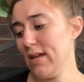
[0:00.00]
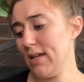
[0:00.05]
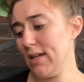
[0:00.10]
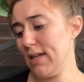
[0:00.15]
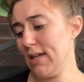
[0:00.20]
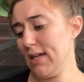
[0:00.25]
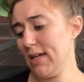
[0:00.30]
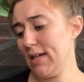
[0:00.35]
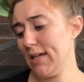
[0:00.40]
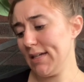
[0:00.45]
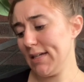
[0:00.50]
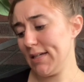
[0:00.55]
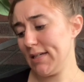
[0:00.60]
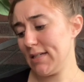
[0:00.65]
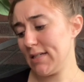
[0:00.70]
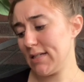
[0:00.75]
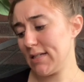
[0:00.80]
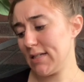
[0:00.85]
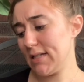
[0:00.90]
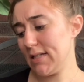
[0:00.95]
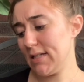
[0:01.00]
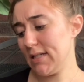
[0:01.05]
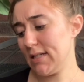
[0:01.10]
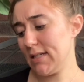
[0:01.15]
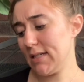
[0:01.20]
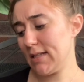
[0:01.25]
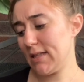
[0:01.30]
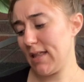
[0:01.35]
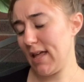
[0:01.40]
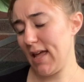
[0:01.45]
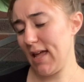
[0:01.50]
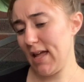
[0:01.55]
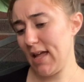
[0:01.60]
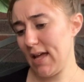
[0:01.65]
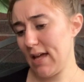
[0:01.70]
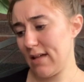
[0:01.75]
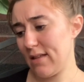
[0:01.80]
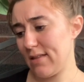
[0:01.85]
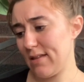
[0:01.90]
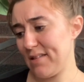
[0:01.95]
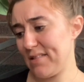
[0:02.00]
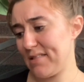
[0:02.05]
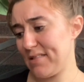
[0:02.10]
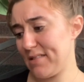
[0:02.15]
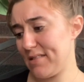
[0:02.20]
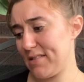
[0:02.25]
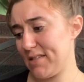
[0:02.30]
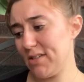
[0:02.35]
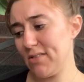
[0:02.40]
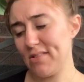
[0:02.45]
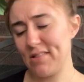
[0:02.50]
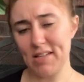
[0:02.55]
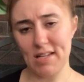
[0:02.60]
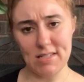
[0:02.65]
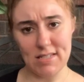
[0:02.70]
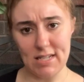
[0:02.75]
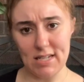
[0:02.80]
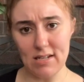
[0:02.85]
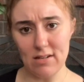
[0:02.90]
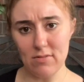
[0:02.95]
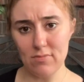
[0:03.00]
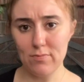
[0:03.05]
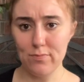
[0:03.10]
And they still sent it.